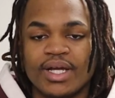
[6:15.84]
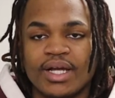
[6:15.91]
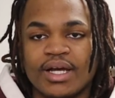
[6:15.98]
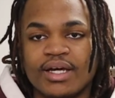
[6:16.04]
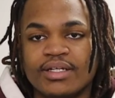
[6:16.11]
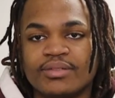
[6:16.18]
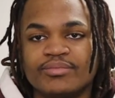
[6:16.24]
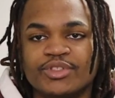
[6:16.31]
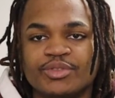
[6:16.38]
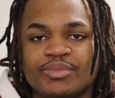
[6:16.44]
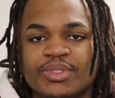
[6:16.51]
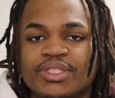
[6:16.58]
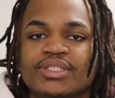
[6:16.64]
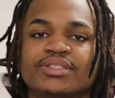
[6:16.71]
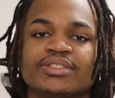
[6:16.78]
I kind of
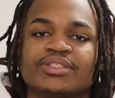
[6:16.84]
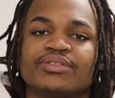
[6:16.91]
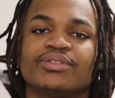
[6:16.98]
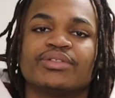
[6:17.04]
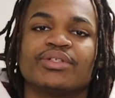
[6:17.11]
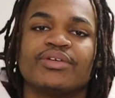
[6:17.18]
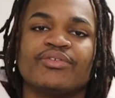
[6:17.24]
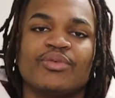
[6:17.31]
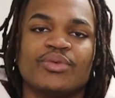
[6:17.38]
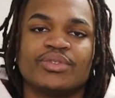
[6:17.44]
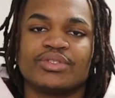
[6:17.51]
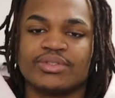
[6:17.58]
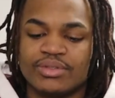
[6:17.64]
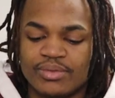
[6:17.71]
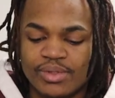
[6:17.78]
just be eating cereal every
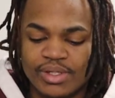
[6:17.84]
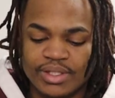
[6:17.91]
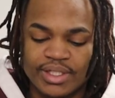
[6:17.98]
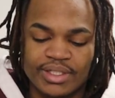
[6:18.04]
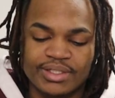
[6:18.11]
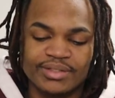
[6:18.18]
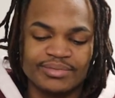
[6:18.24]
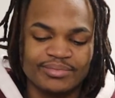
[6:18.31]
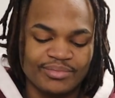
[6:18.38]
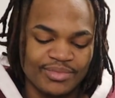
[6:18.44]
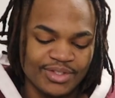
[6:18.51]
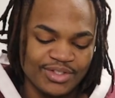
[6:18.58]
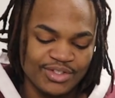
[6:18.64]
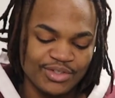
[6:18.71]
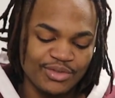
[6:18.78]
once in a while. Like
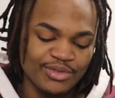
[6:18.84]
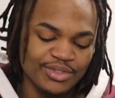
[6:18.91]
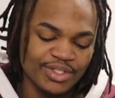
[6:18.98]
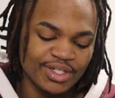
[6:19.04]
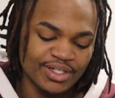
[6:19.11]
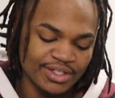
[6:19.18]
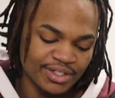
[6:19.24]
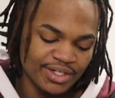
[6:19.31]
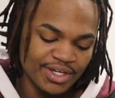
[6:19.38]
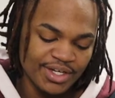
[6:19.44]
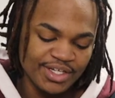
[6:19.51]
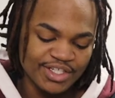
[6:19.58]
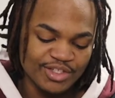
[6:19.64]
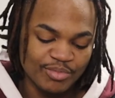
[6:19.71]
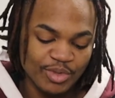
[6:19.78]
cereal is like a
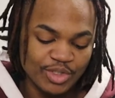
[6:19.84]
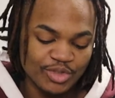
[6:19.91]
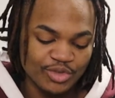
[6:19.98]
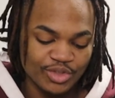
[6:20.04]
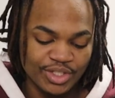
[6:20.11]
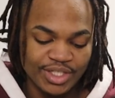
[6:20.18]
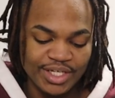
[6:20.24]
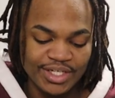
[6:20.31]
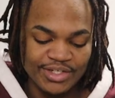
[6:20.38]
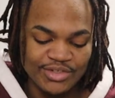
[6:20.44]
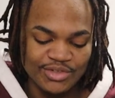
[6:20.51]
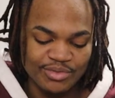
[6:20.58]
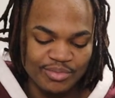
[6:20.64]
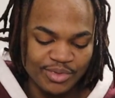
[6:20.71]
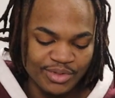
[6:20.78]
special
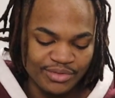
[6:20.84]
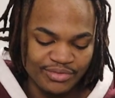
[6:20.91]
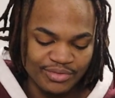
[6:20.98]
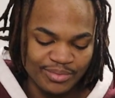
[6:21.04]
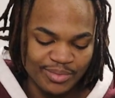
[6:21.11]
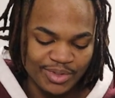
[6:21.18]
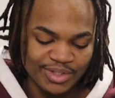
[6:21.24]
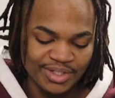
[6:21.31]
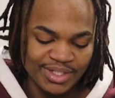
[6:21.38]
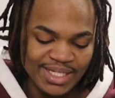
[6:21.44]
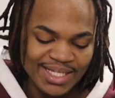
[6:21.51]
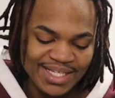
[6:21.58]
occasion meal for me.